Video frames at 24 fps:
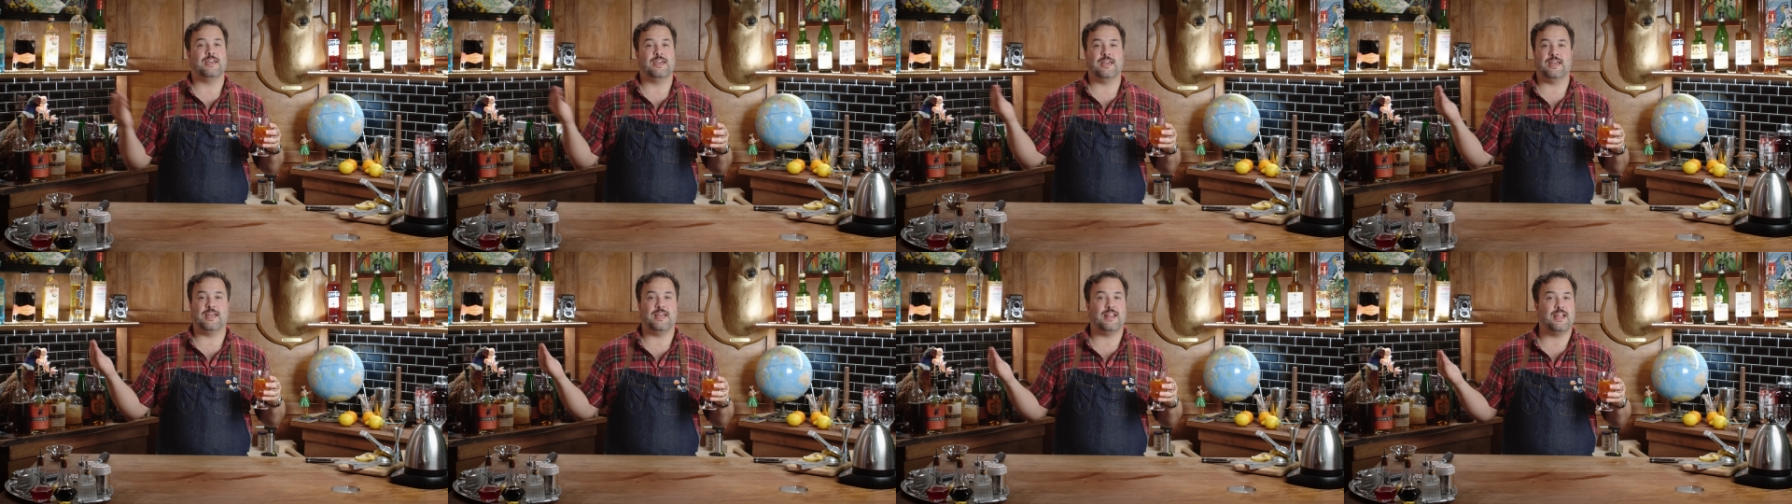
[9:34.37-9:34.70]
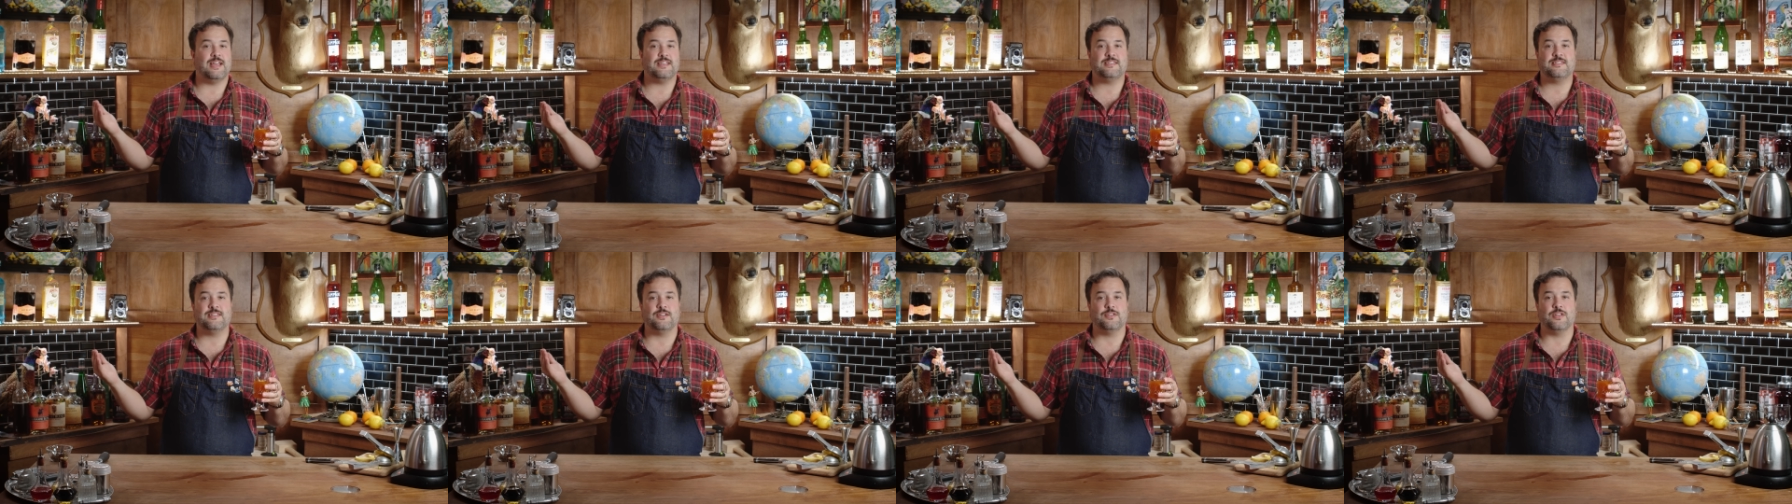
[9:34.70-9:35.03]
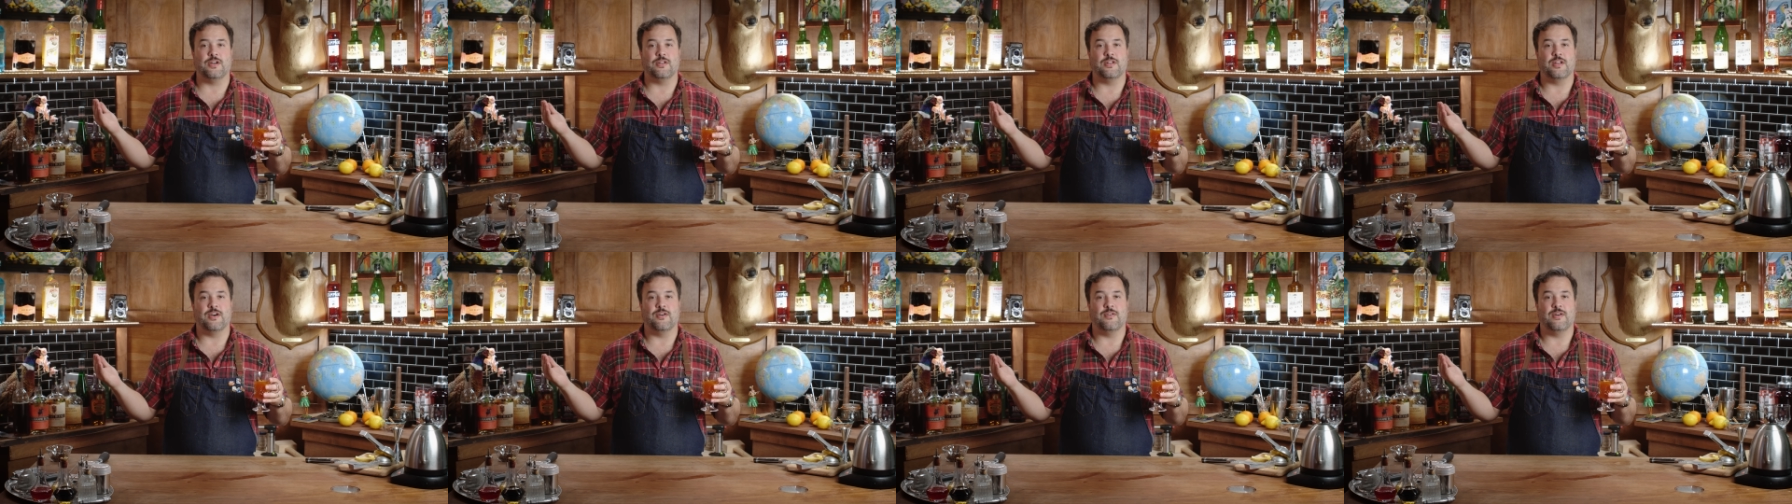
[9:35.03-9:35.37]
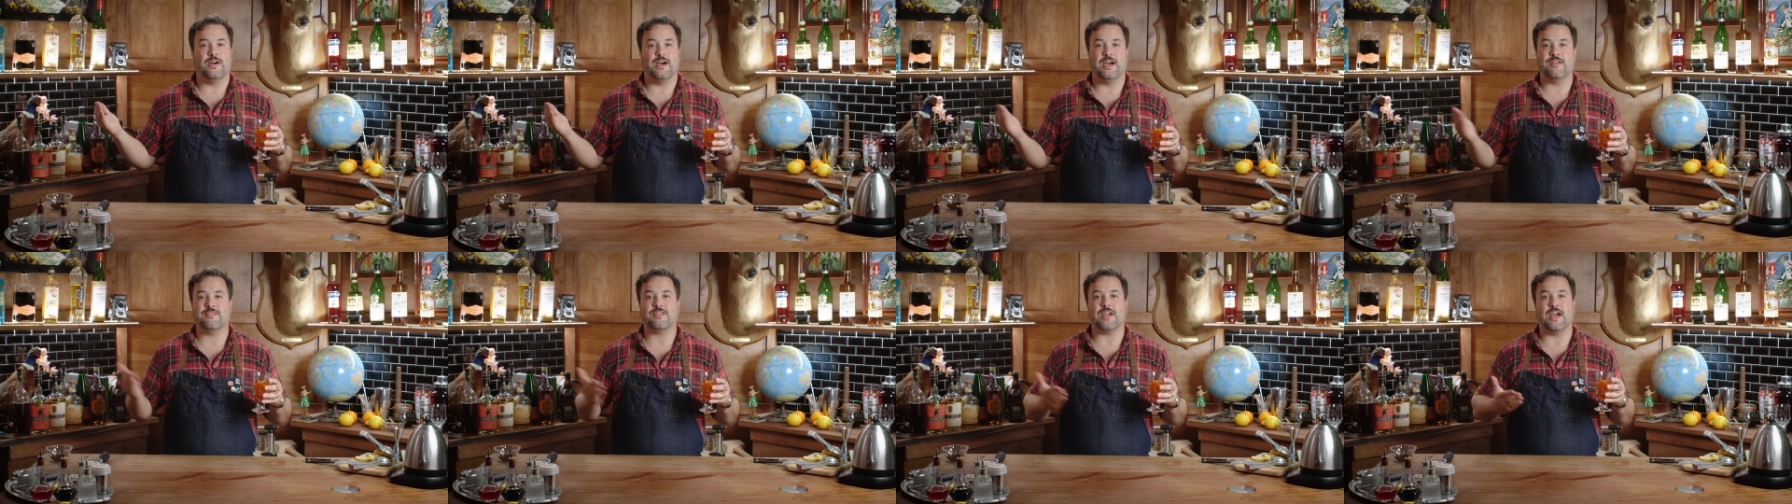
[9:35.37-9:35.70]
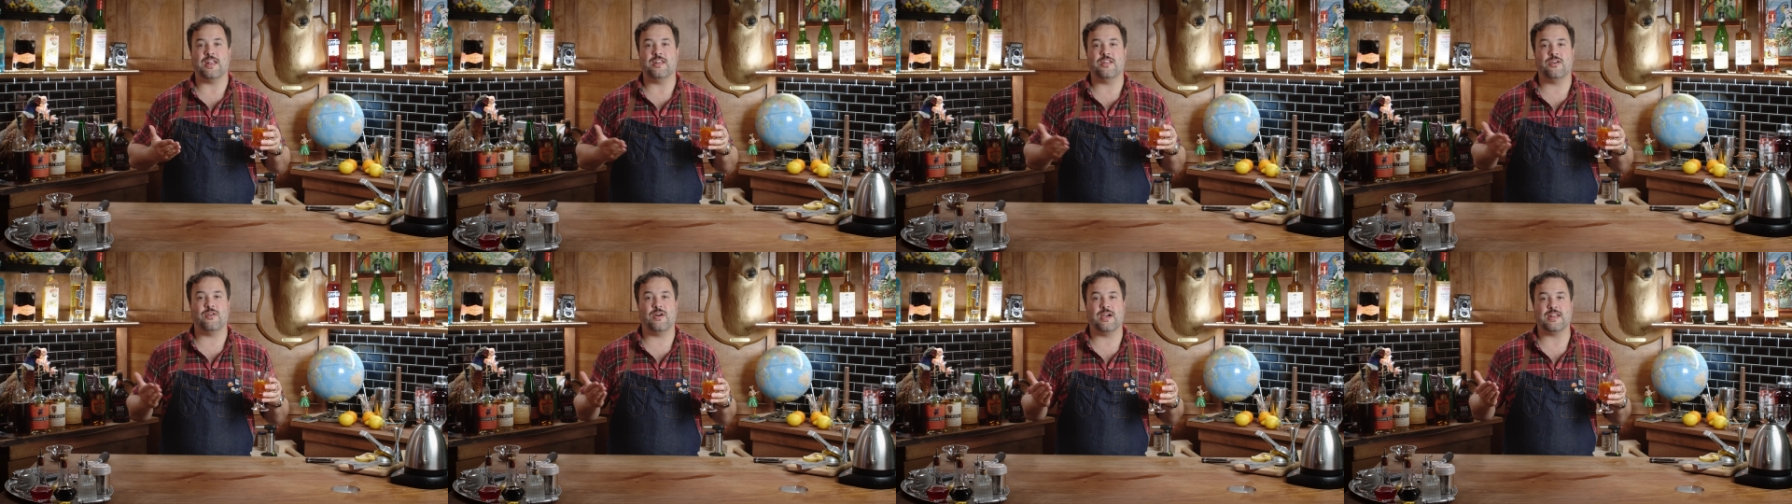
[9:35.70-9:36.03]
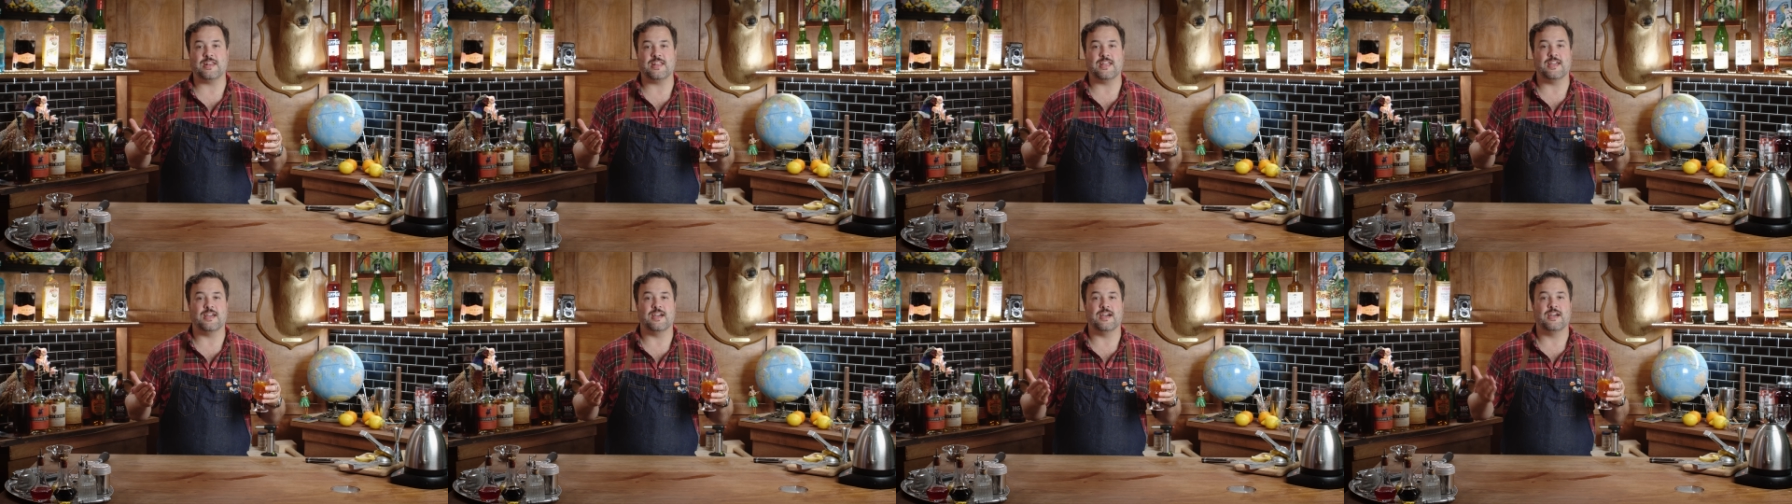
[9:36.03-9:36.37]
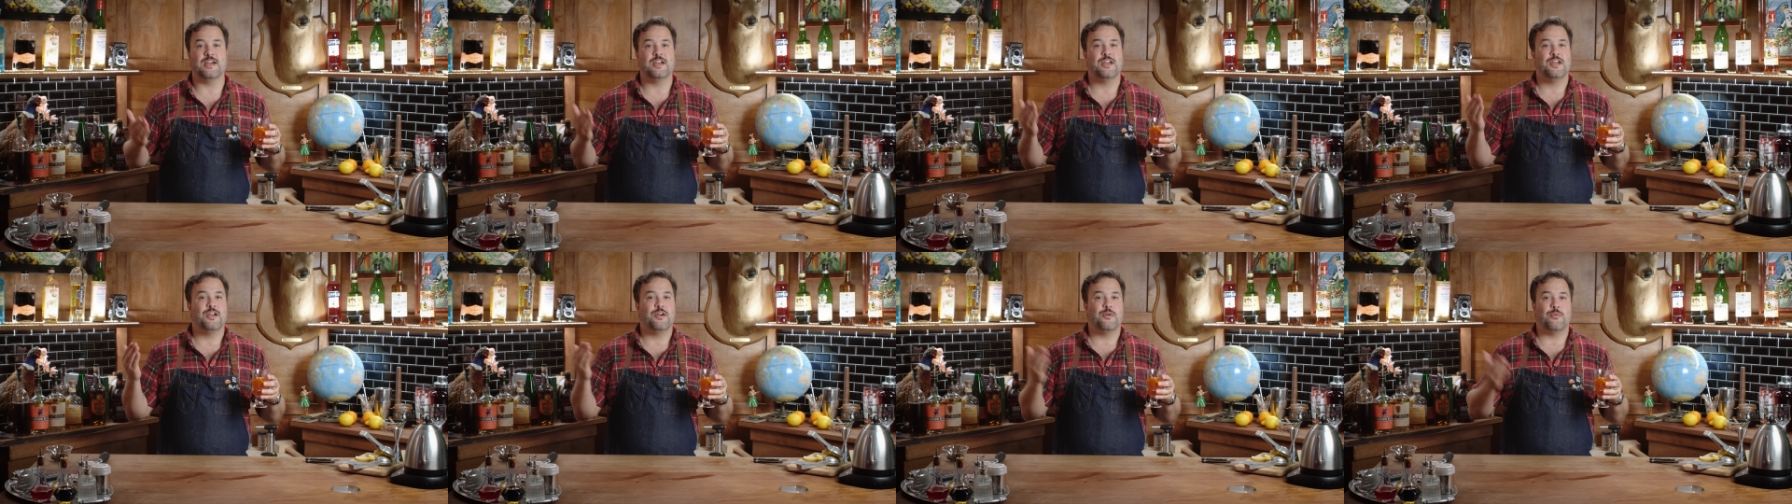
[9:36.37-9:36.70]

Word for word: And I still don't know. I've got no idea